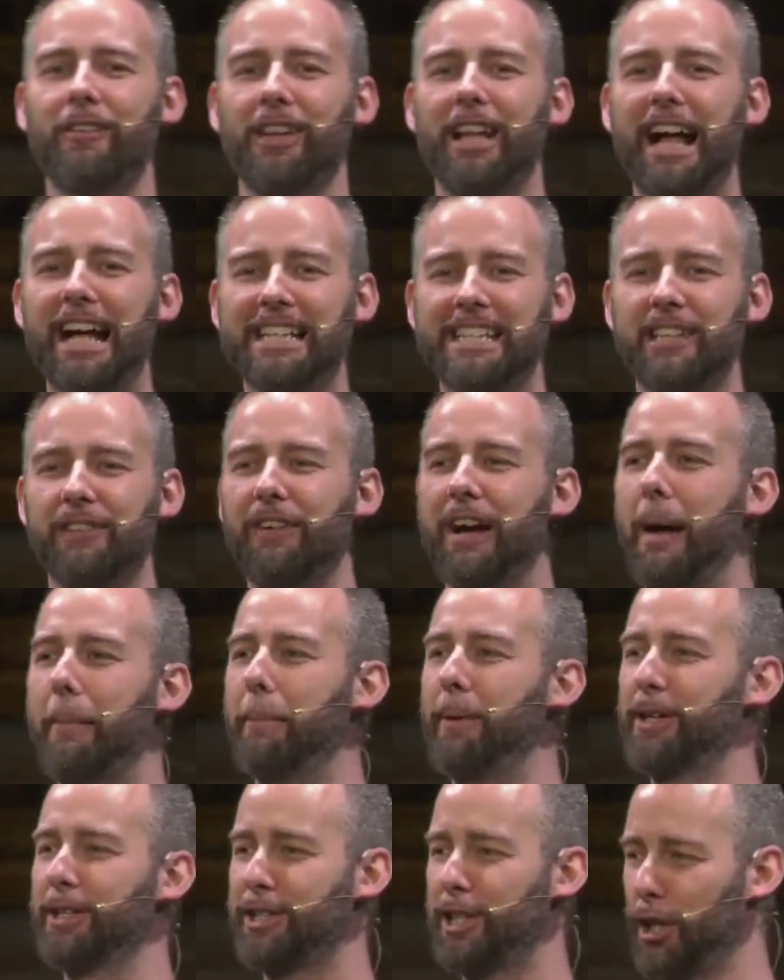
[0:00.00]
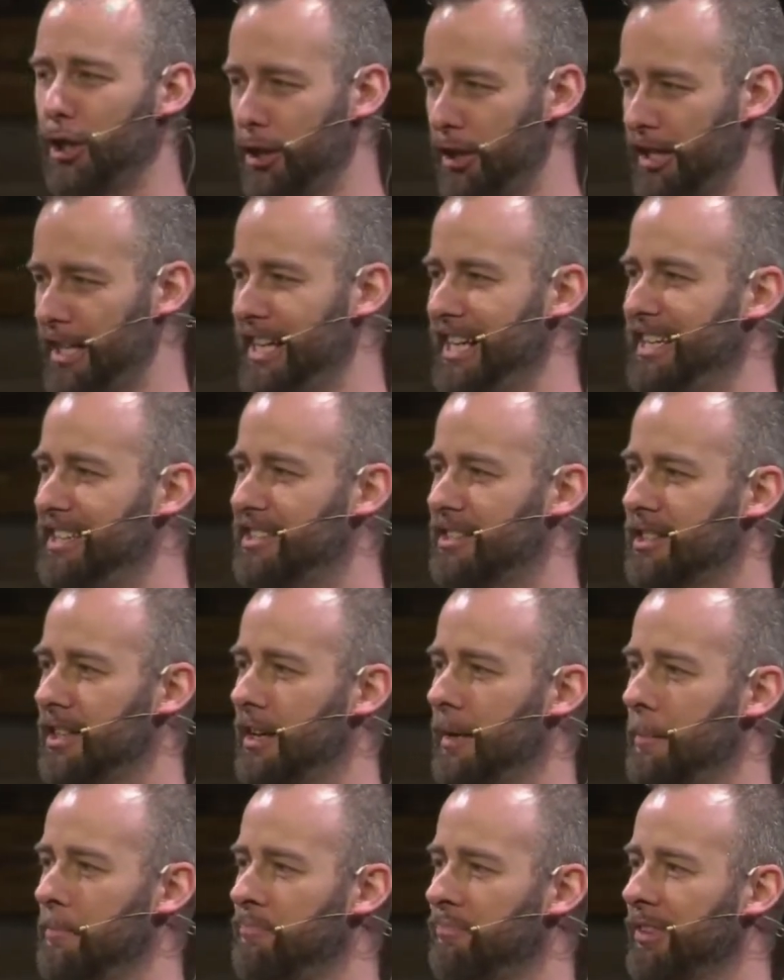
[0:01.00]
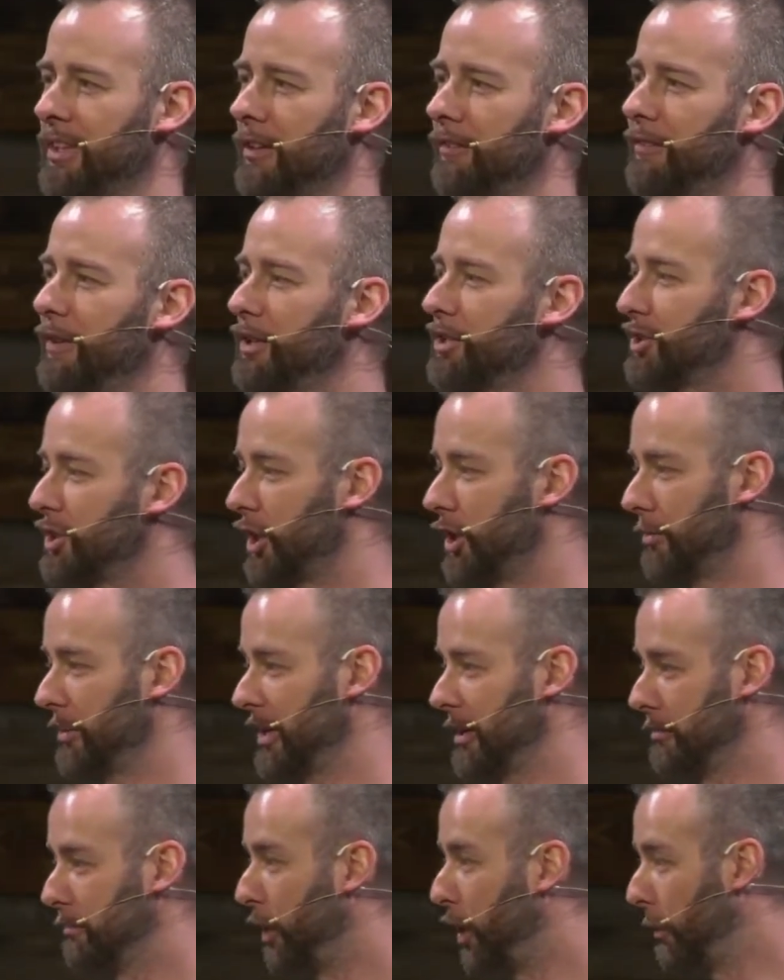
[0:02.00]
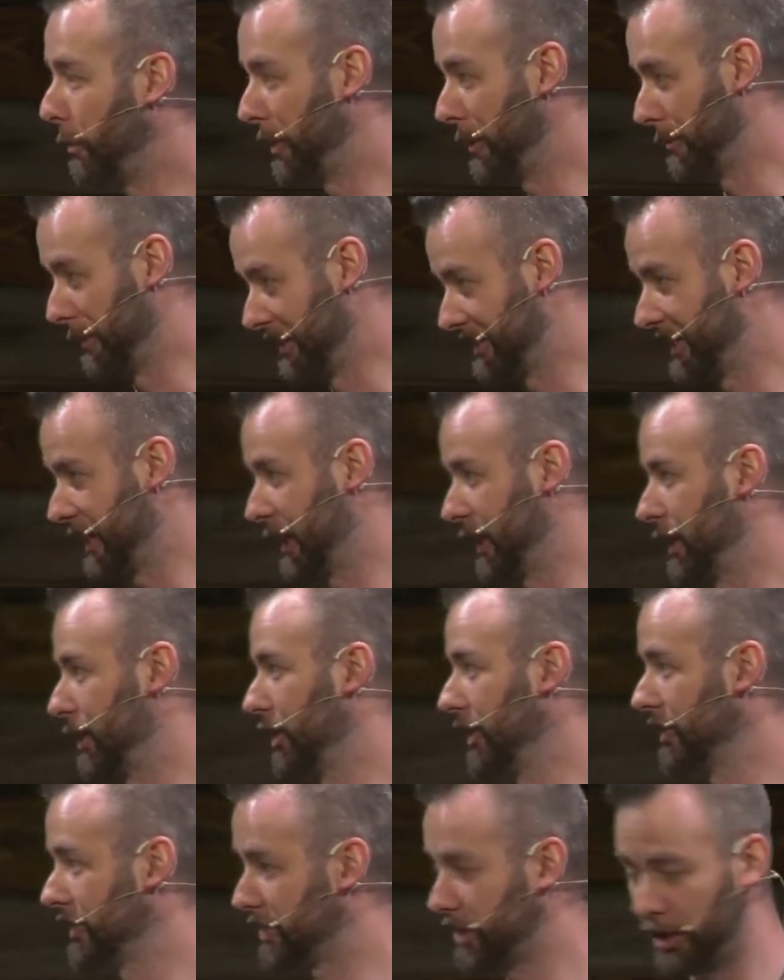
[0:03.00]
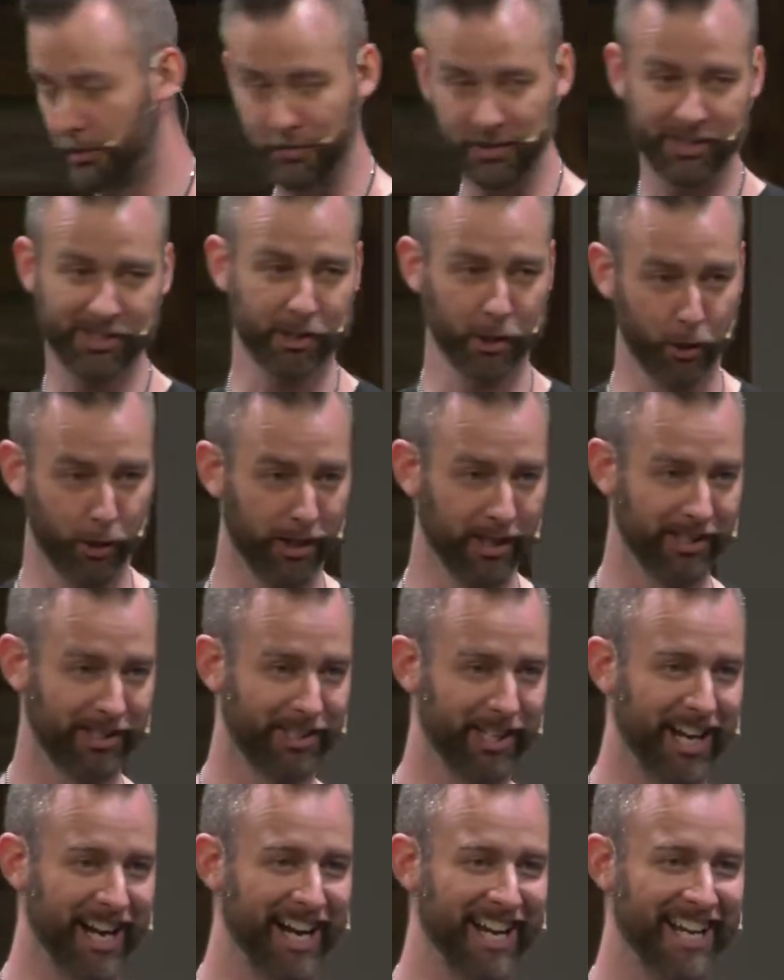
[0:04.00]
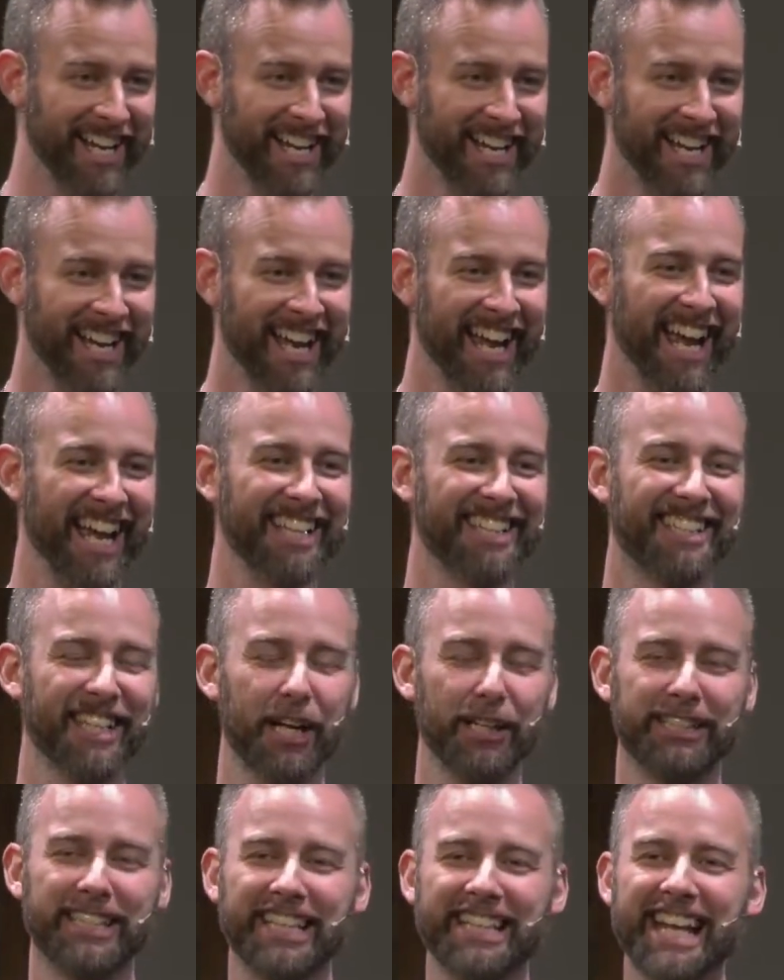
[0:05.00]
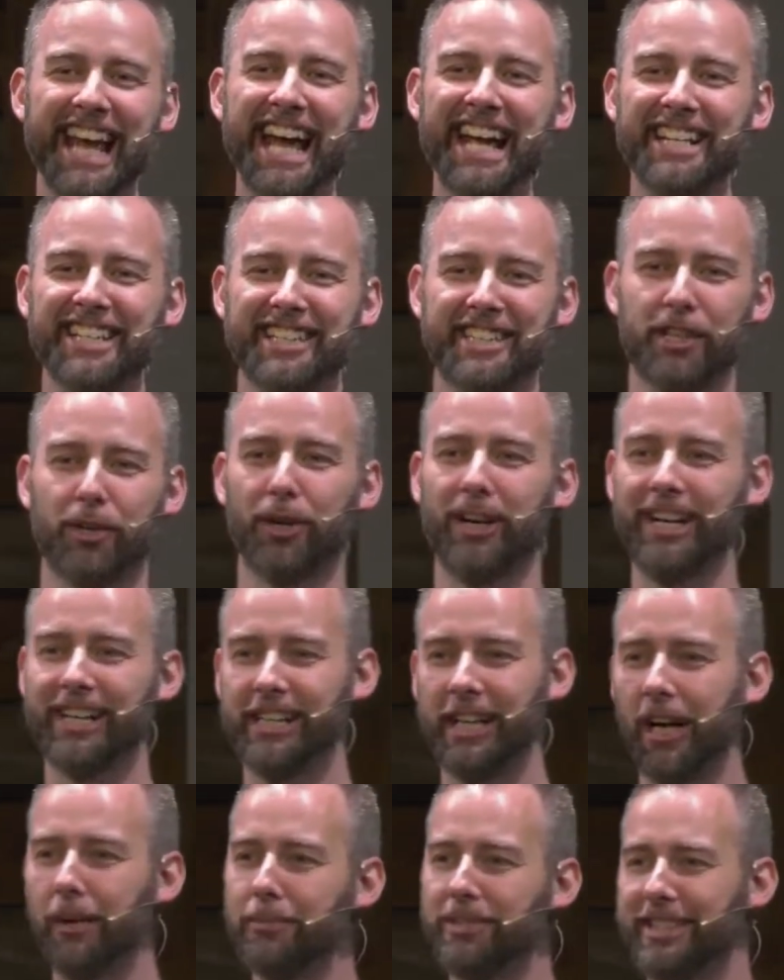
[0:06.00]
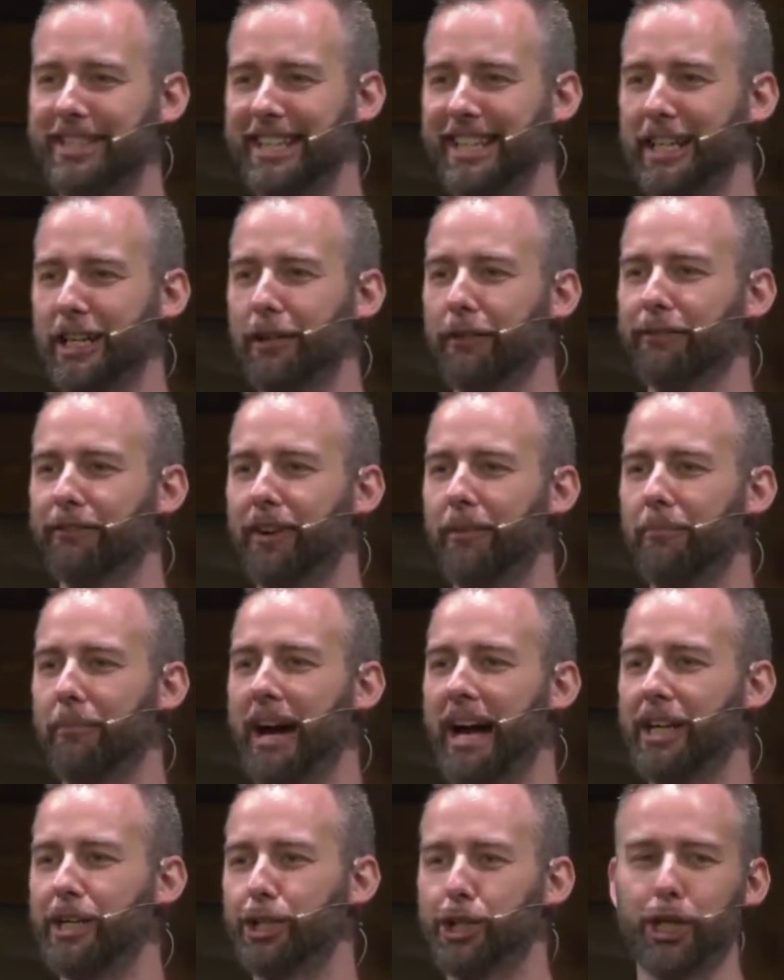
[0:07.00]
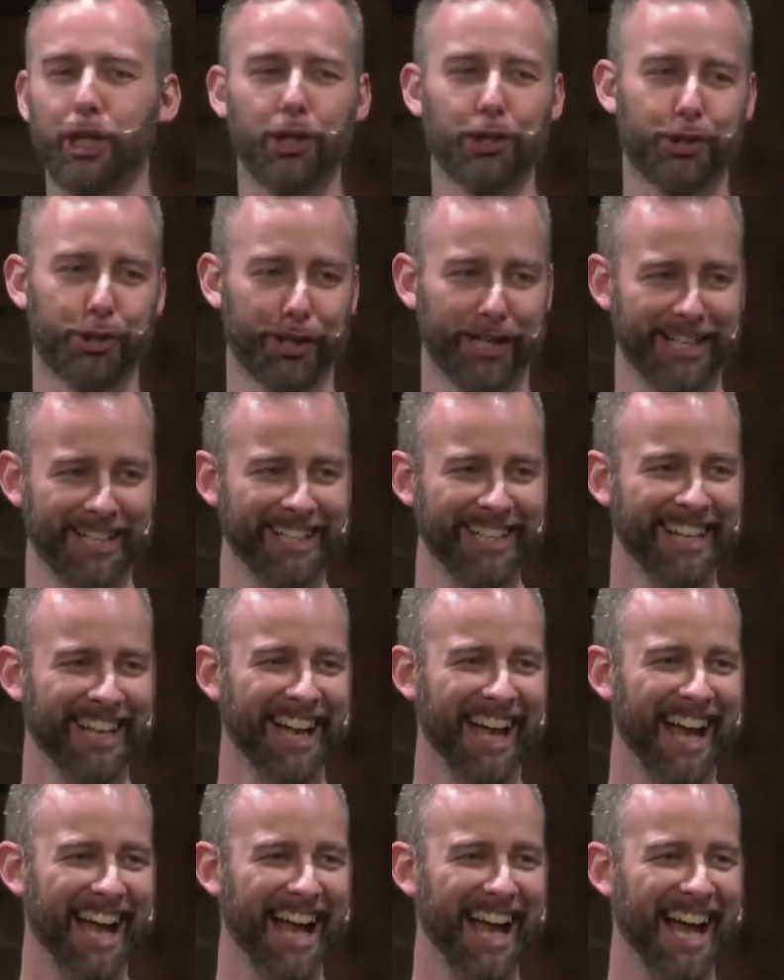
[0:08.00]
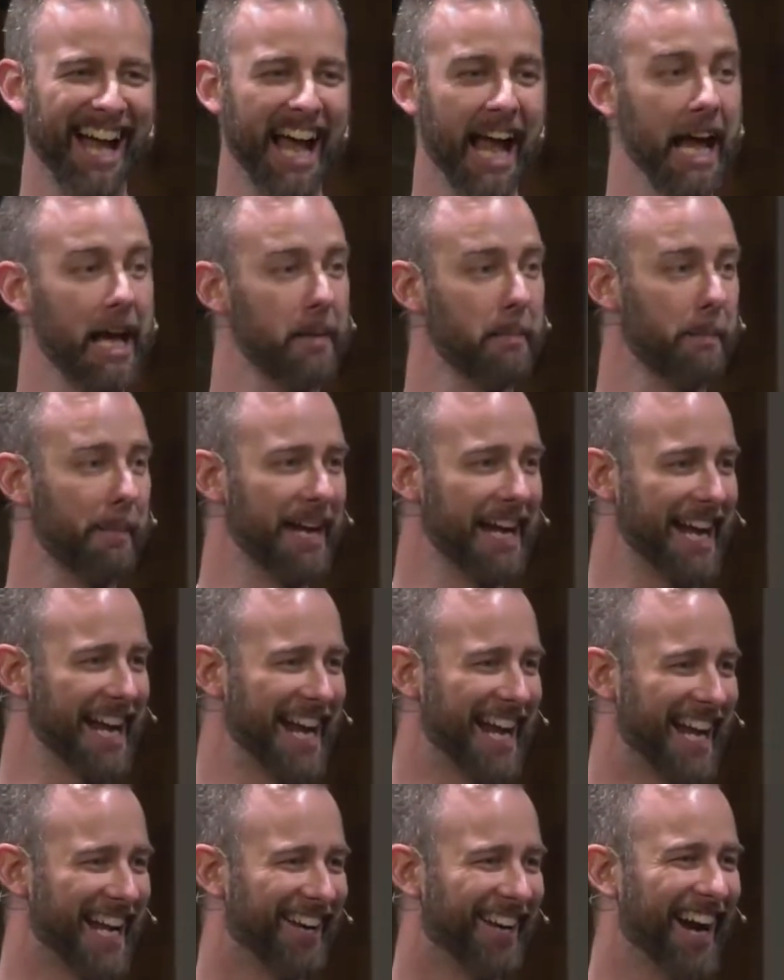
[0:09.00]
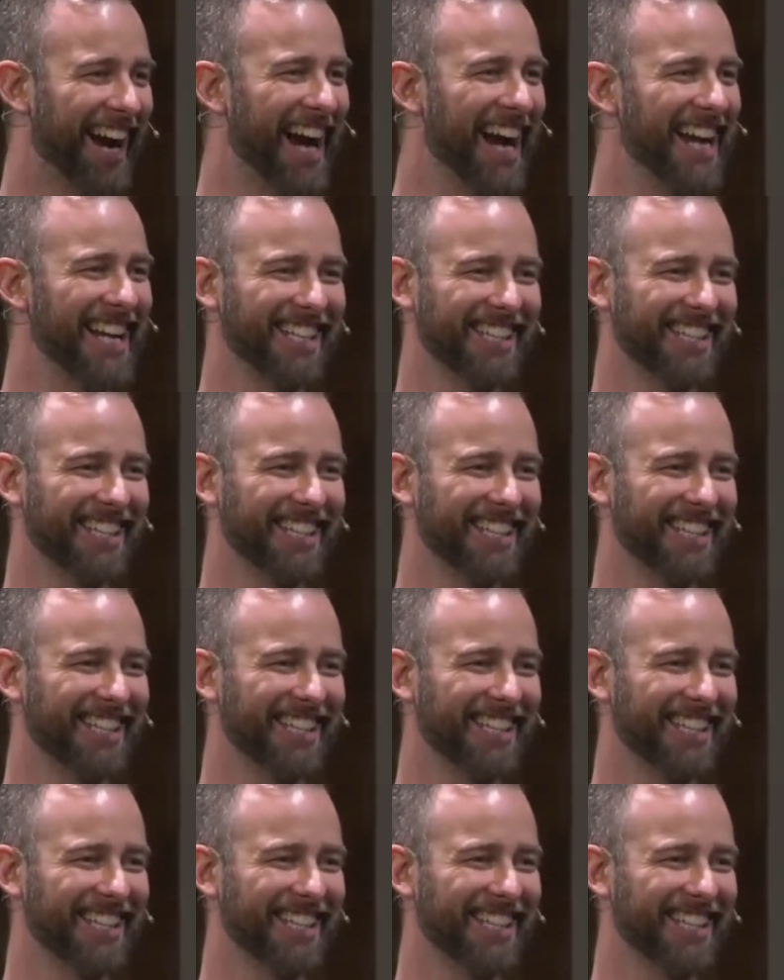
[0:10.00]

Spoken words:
lots of opportunities for sermon pulpit material and sermon stories, right? And so today's story comes to you from my children and me, right?